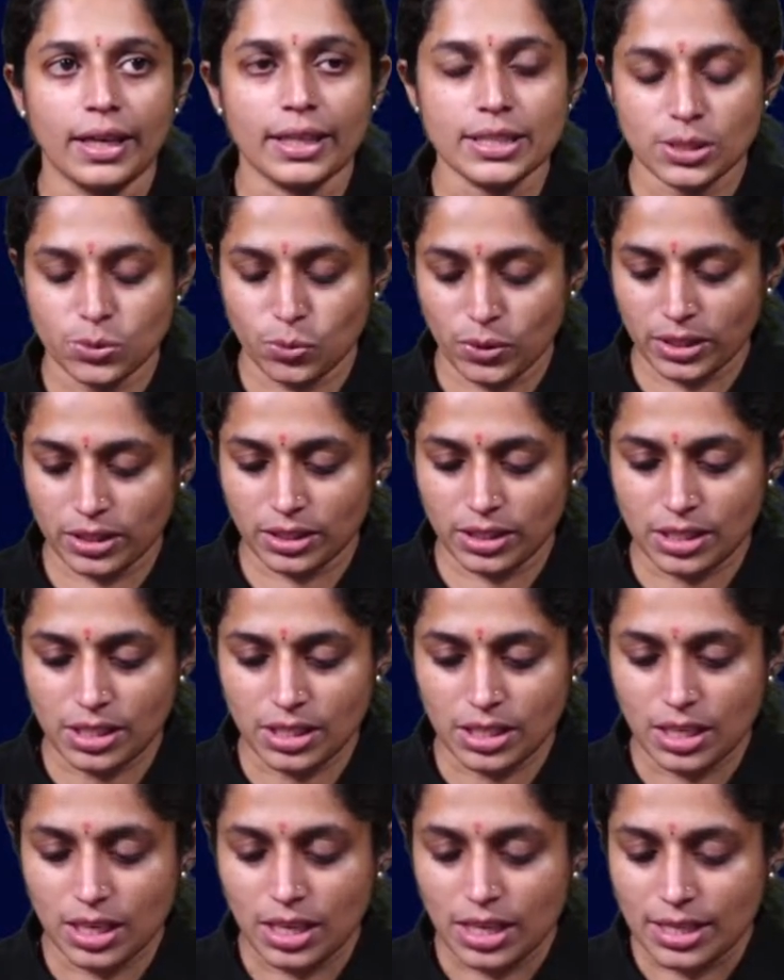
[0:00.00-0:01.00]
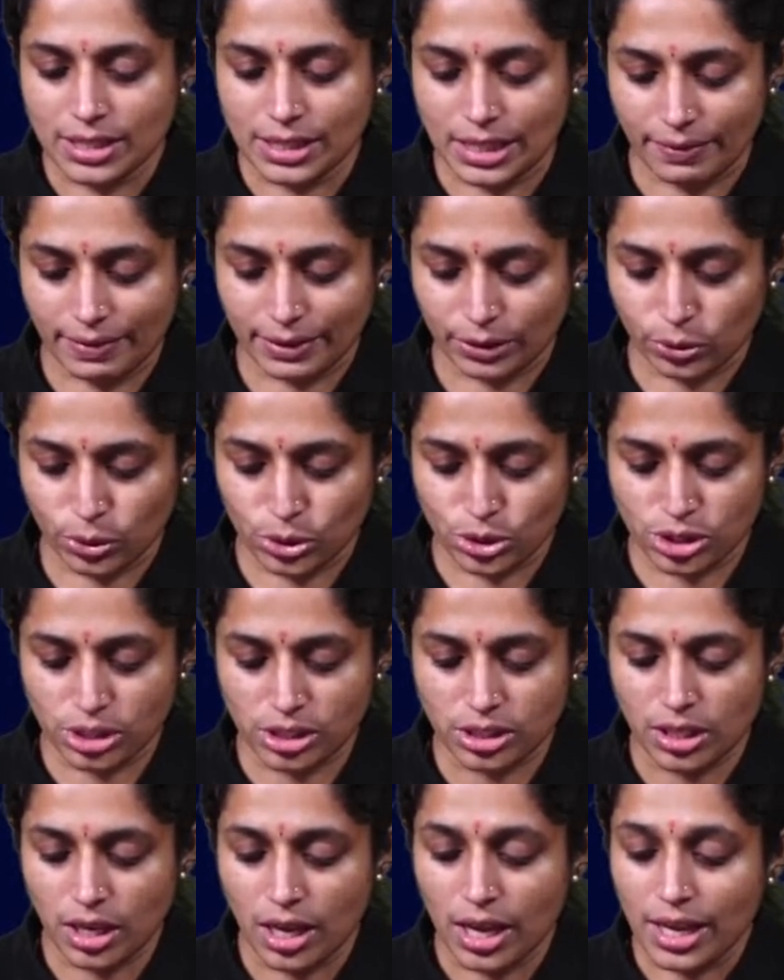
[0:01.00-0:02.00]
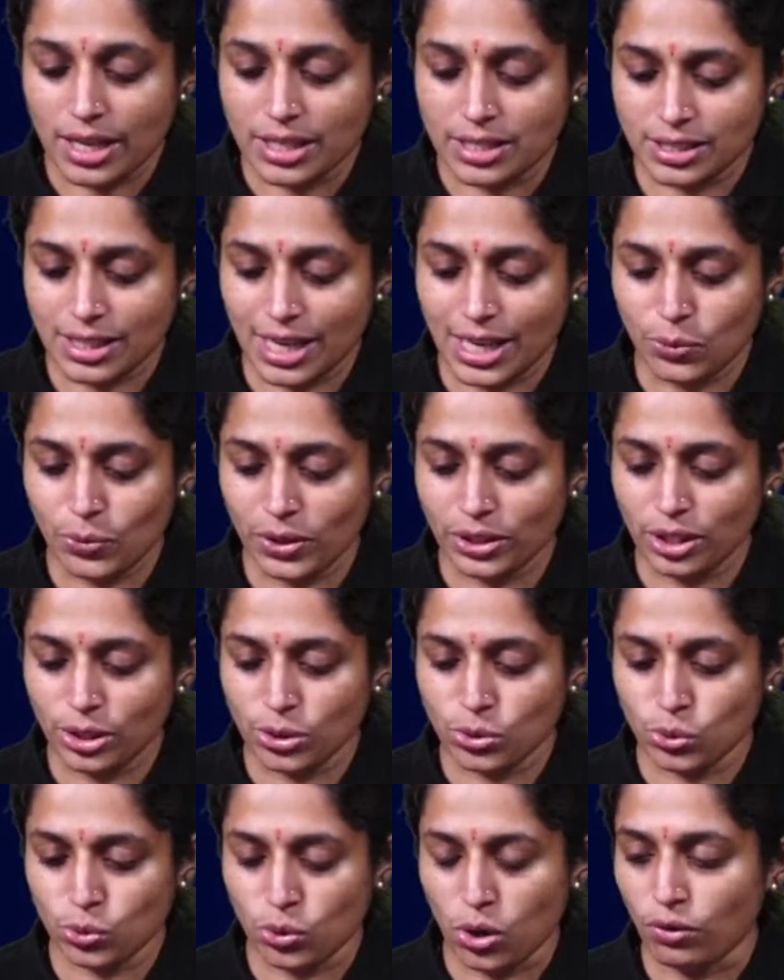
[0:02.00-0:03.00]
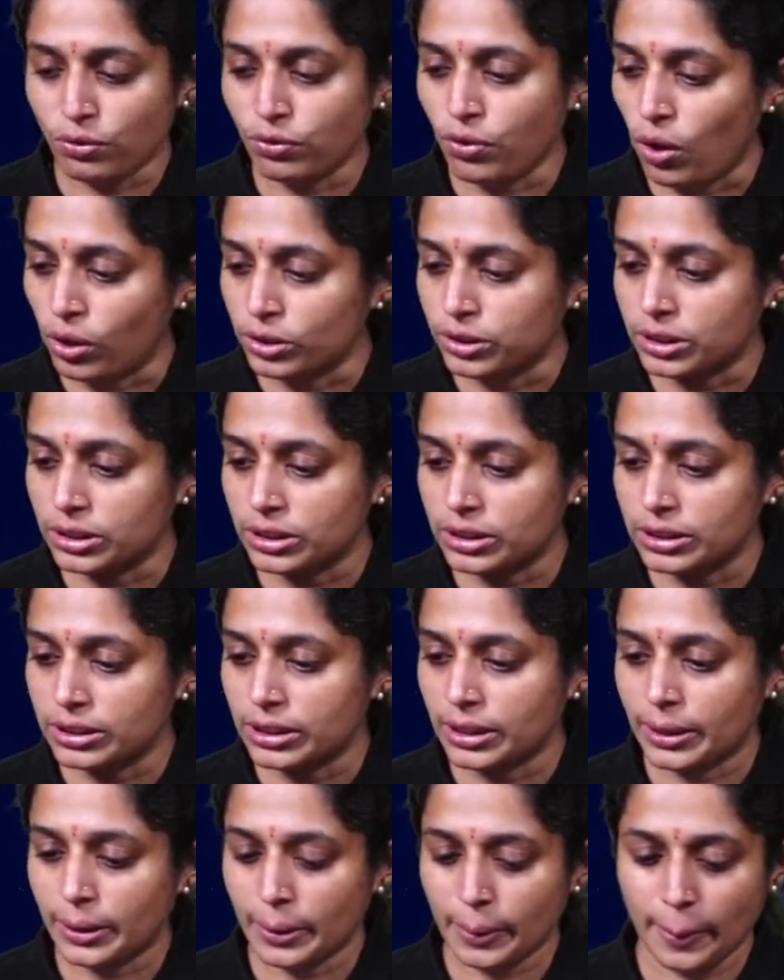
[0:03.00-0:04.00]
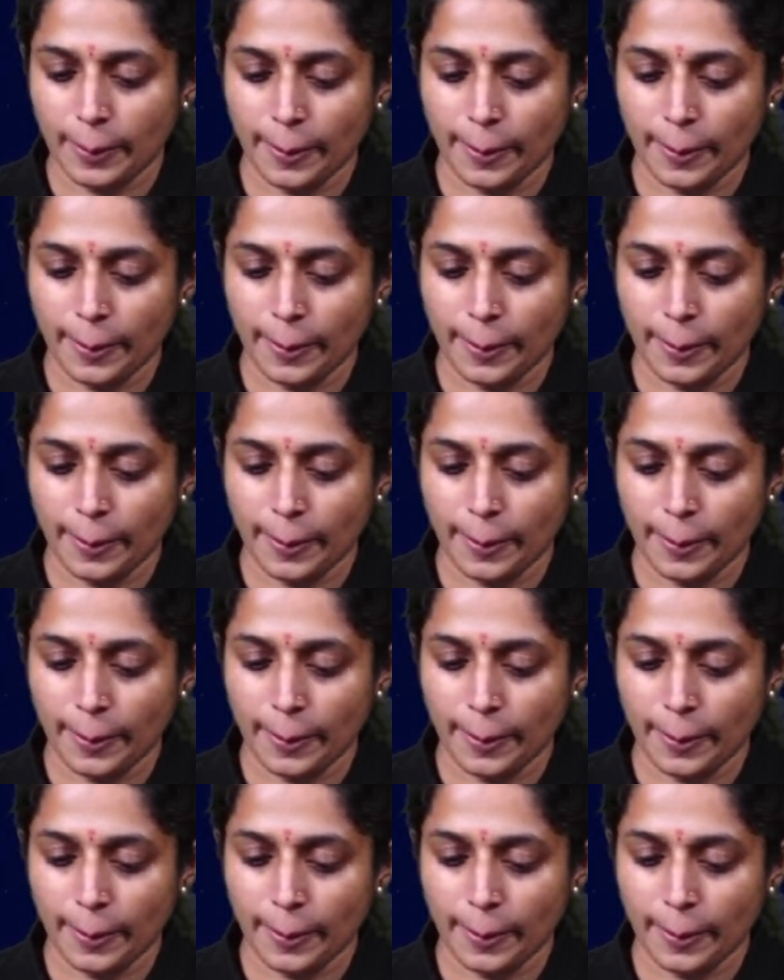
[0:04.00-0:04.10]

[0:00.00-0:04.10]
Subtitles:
Next 27 question, state whether true or false.